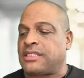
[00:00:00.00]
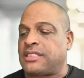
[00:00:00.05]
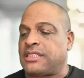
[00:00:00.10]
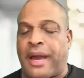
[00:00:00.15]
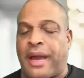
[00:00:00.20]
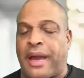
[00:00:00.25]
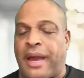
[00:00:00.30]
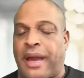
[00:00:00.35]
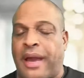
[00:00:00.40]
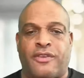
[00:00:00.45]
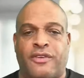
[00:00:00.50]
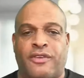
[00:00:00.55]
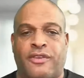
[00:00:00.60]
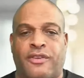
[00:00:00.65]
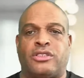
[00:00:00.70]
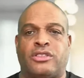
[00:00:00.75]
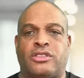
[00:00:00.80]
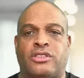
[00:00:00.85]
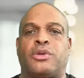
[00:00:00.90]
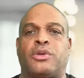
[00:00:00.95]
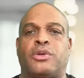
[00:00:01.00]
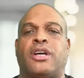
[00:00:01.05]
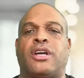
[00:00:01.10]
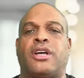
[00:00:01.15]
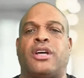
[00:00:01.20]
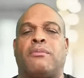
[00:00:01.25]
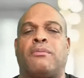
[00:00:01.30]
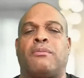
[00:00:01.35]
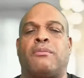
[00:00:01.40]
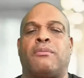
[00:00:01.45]
the Spanish version. So we're
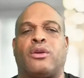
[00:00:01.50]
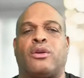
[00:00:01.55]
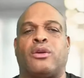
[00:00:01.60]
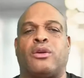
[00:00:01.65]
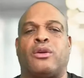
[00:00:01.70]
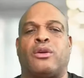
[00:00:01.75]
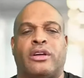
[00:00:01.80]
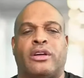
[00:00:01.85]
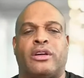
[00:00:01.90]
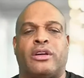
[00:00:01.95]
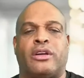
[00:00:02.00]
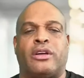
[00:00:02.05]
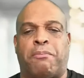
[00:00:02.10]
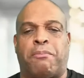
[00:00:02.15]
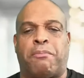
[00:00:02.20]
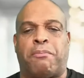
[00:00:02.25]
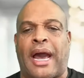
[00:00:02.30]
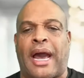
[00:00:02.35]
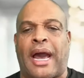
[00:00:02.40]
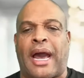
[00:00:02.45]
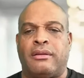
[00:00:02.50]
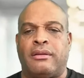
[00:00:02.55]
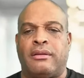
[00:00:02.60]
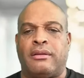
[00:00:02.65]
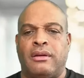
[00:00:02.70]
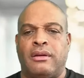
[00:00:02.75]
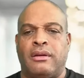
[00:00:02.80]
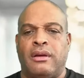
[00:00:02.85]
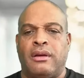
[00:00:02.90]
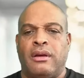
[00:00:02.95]
talking about the real Shabbat.
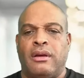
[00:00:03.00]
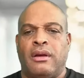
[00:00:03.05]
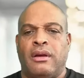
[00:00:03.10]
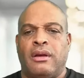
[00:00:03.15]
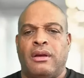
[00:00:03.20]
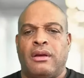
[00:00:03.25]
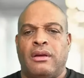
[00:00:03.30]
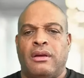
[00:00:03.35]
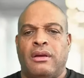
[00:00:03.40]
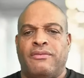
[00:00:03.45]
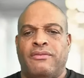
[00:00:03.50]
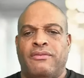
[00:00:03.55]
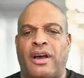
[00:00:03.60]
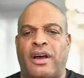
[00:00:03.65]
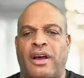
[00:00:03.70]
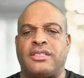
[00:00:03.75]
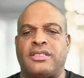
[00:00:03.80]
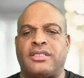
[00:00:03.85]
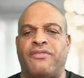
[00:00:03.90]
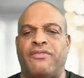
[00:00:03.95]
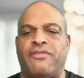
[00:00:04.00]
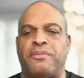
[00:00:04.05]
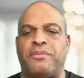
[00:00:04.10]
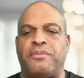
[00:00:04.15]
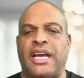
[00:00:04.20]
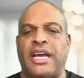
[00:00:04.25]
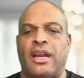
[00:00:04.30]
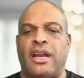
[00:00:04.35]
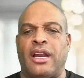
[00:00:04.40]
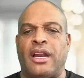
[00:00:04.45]
Faustine
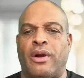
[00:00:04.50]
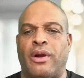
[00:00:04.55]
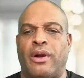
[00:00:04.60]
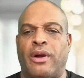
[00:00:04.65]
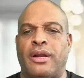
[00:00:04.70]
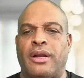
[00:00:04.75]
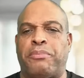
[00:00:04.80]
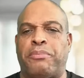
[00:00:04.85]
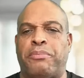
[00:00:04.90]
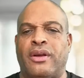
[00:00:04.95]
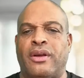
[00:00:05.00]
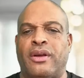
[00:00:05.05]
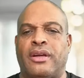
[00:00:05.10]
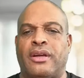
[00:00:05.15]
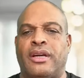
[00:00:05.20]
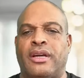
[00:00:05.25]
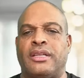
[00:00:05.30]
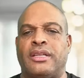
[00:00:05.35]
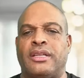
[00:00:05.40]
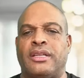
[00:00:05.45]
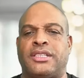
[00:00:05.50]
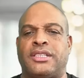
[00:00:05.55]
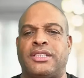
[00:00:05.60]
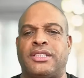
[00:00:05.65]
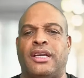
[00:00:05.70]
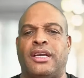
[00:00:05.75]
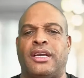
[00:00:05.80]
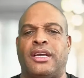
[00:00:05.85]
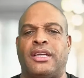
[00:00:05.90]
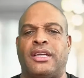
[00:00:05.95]
from Delaware in the building. Good to
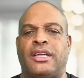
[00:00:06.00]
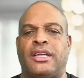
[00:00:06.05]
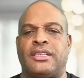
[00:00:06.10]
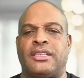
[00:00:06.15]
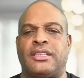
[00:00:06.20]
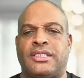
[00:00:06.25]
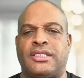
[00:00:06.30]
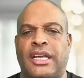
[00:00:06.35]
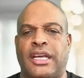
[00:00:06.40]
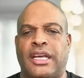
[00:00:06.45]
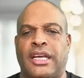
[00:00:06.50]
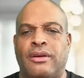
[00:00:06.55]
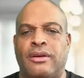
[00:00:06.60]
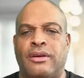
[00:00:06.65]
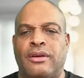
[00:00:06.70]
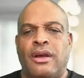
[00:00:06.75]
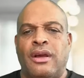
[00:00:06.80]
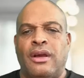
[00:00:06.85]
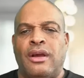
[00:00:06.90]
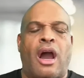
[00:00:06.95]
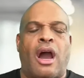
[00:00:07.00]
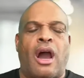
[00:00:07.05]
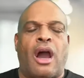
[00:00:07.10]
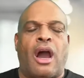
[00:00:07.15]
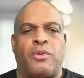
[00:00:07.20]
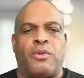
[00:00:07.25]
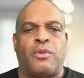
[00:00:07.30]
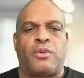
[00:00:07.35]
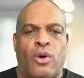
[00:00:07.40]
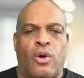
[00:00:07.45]
see you. Good to see you. All
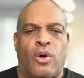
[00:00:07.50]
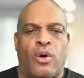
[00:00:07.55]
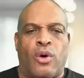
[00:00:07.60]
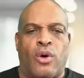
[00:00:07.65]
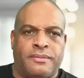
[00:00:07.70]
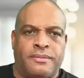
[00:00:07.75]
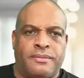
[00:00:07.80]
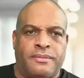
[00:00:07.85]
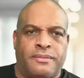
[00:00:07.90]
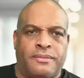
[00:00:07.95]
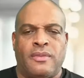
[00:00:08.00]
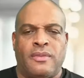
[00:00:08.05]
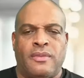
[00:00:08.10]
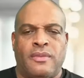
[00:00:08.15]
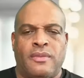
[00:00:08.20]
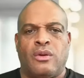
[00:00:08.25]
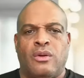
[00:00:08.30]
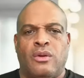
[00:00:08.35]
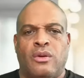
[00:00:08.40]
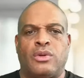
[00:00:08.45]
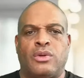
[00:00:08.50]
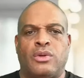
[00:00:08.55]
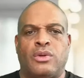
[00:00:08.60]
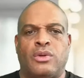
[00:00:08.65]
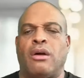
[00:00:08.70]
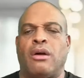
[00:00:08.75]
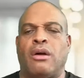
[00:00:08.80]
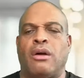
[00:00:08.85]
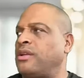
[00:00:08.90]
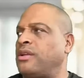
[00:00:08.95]
right, going in. We're
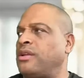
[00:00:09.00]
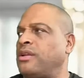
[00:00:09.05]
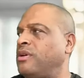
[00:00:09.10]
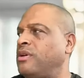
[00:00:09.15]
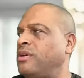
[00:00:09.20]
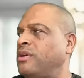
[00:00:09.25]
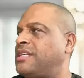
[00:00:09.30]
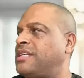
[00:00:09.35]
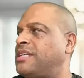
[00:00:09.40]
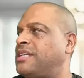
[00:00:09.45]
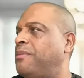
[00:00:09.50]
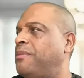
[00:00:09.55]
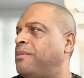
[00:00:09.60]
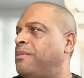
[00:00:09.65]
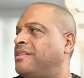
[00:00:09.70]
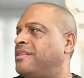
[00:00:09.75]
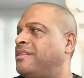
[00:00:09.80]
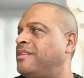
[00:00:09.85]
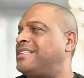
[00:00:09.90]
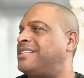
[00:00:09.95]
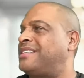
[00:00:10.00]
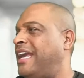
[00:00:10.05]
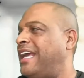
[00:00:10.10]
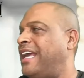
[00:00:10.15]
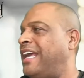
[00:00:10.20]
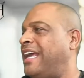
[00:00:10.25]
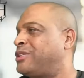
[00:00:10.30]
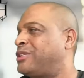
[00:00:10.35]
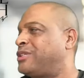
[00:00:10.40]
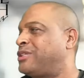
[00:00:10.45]
talking about the real Sabbath. That's the
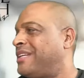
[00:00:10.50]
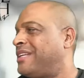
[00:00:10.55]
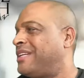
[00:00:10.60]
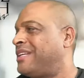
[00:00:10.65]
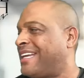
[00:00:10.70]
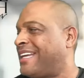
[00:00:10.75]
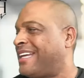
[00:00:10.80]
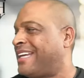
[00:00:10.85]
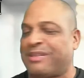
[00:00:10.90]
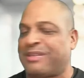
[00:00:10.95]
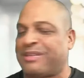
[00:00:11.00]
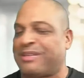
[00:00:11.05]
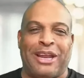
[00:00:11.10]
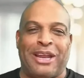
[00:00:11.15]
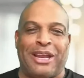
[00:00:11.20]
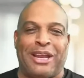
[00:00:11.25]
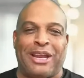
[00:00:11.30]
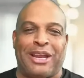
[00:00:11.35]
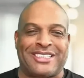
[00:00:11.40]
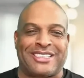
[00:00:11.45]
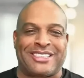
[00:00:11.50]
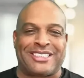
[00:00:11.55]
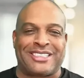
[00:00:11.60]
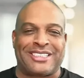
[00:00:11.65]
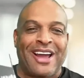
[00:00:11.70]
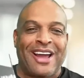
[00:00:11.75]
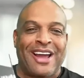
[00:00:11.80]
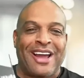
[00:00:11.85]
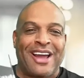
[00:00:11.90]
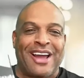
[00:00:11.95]
English one. Lena keeps handing me stuff.
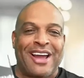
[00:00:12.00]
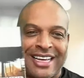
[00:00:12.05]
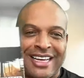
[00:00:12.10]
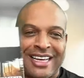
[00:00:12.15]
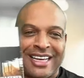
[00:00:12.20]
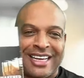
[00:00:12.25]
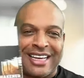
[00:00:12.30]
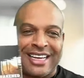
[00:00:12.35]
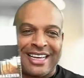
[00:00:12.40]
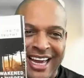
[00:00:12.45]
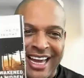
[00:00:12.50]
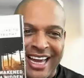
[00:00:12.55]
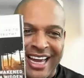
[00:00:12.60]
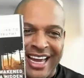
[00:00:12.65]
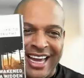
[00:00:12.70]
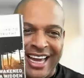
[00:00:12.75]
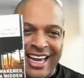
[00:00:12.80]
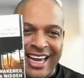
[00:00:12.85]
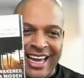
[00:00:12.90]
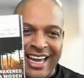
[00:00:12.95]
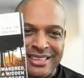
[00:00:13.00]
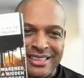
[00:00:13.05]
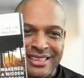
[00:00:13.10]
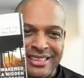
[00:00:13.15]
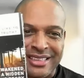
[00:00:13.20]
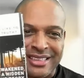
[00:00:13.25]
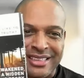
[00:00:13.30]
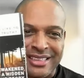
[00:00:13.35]
All right, that's the English one. You